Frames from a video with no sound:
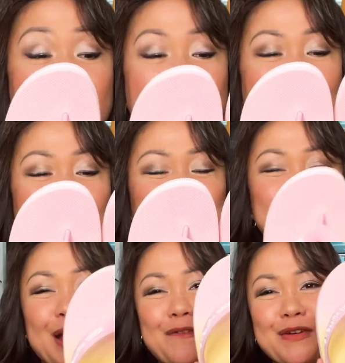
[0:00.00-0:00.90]

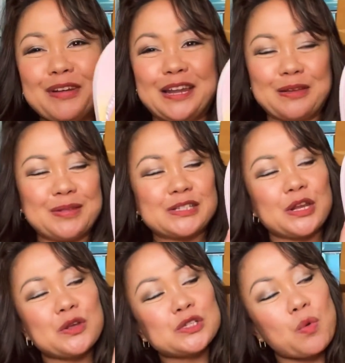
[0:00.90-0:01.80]
the equivalent of this
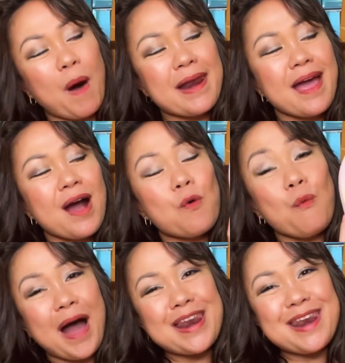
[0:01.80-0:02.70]
one is
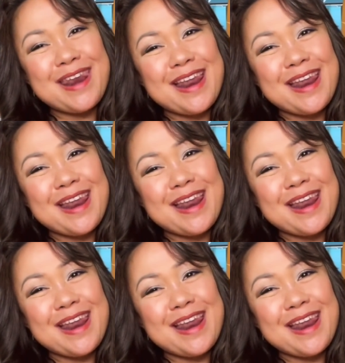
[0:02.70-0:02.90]
one